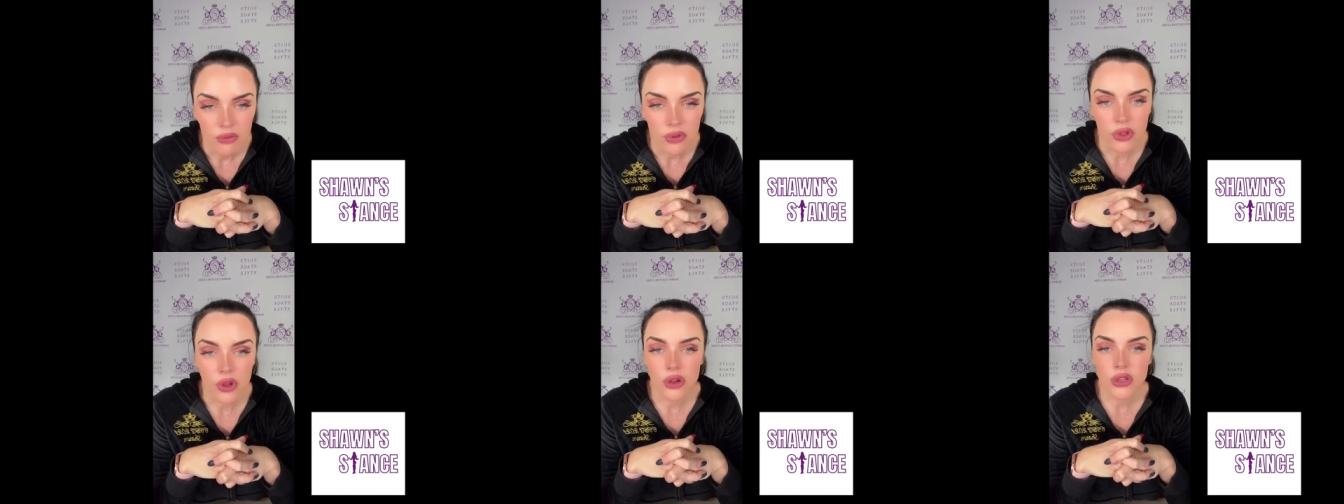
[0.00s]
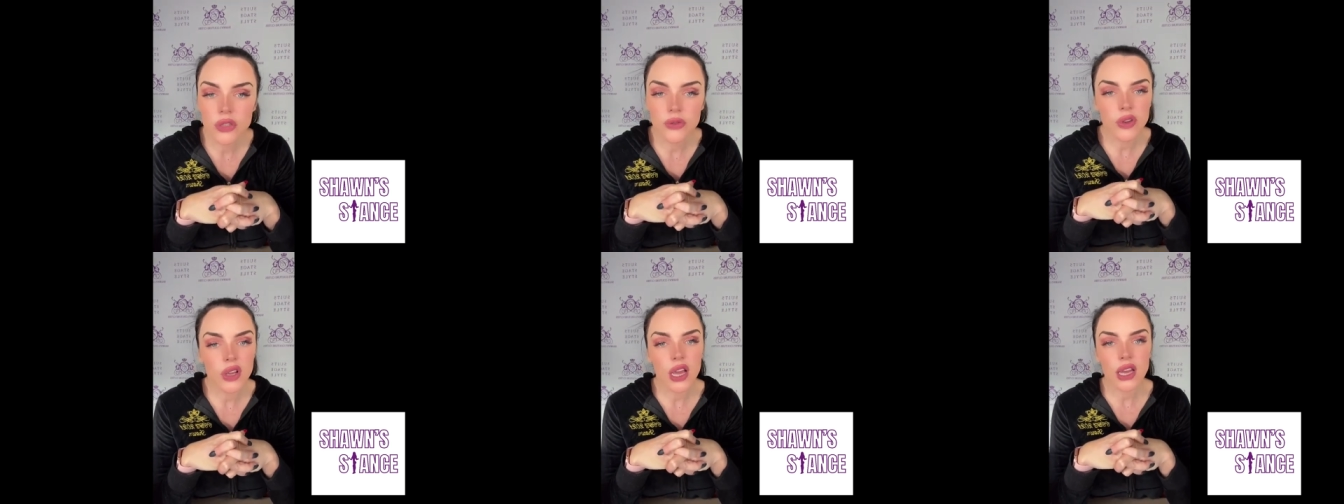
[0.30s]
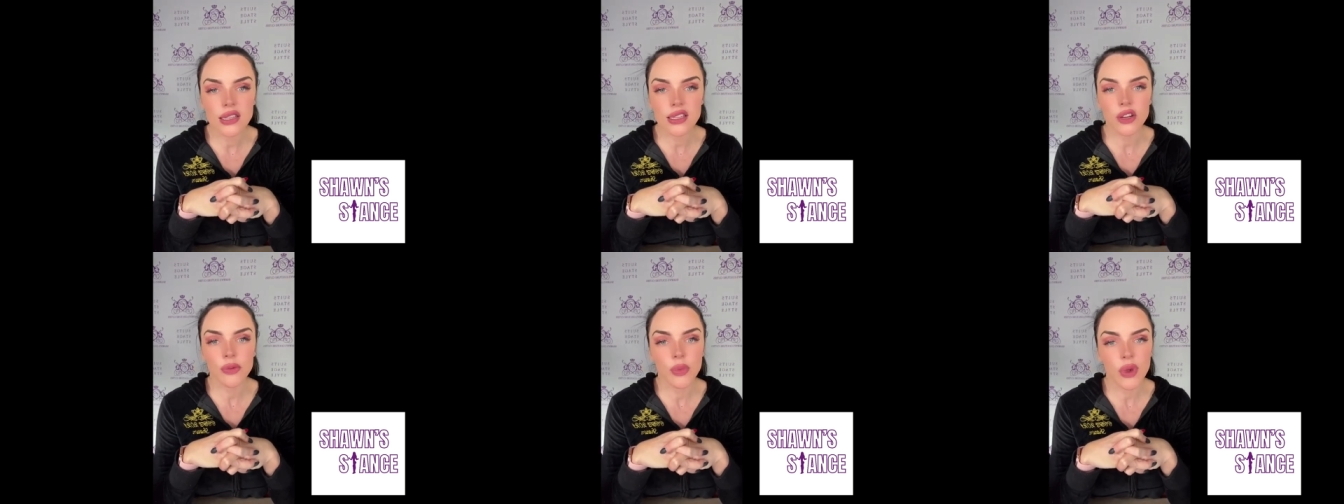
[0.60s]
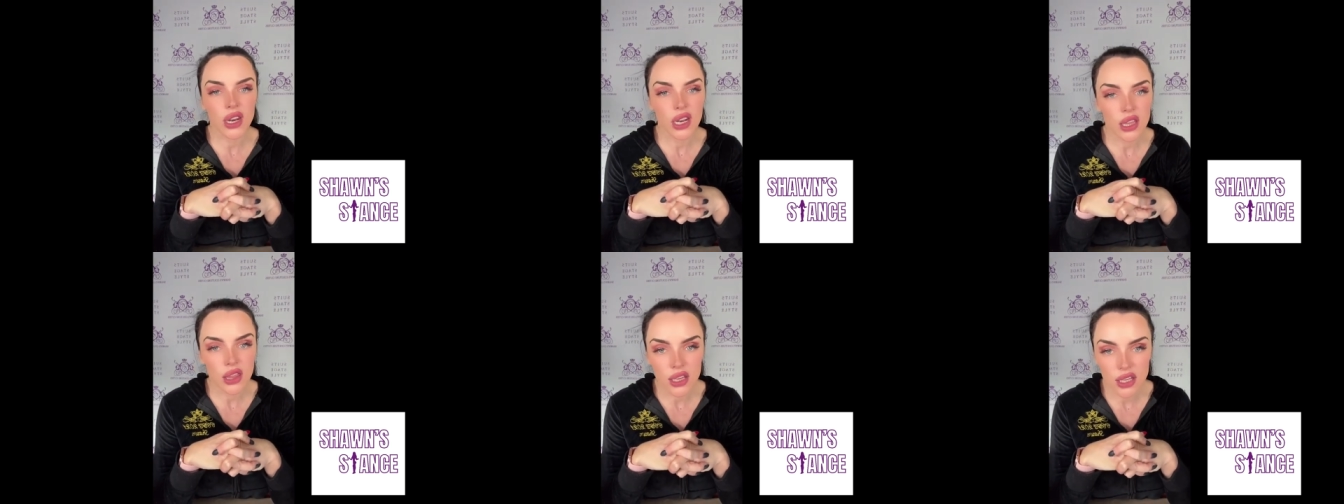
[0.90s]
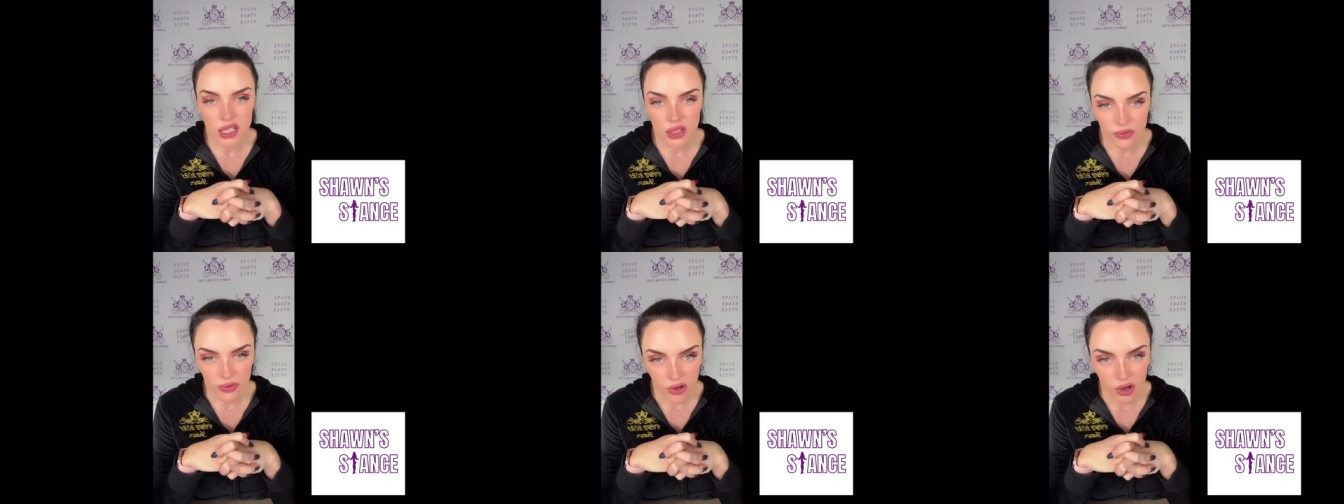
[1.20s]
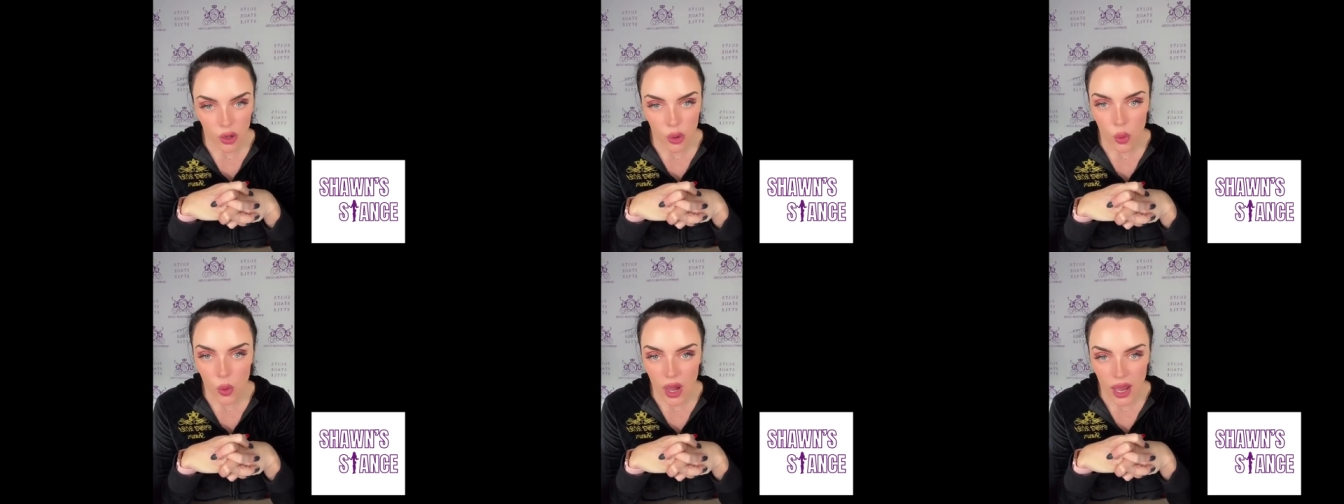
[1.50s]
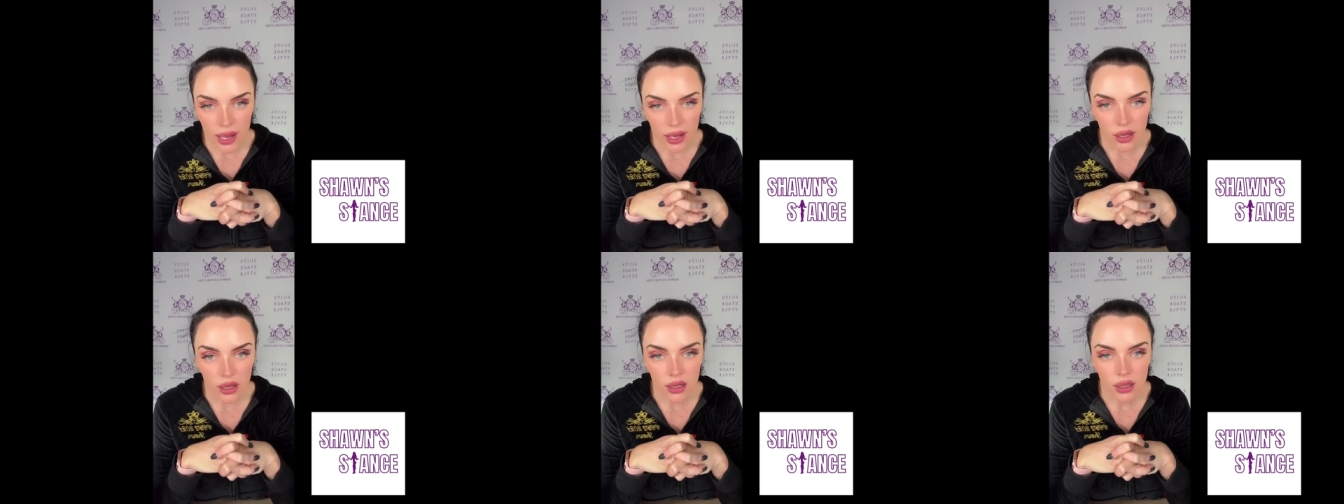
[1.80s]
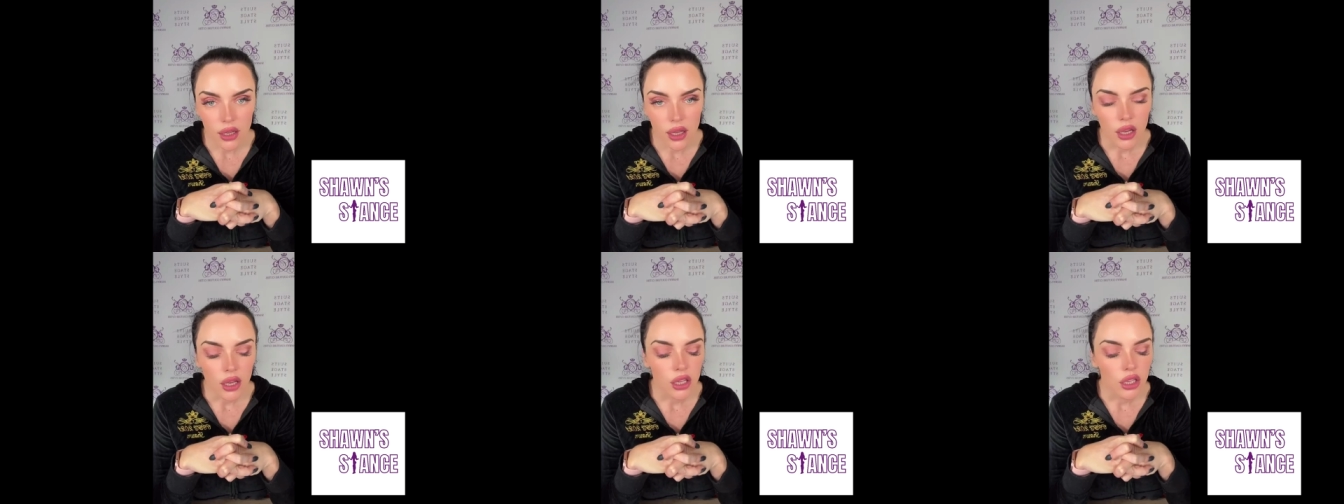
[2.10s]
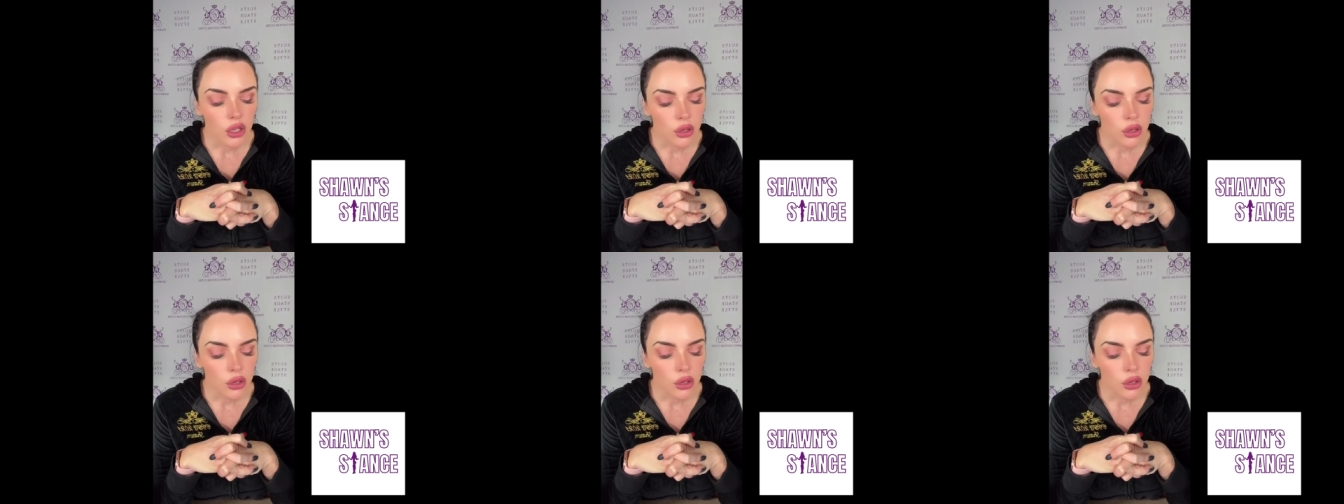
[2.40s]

For those of you guys that have been in this for a while,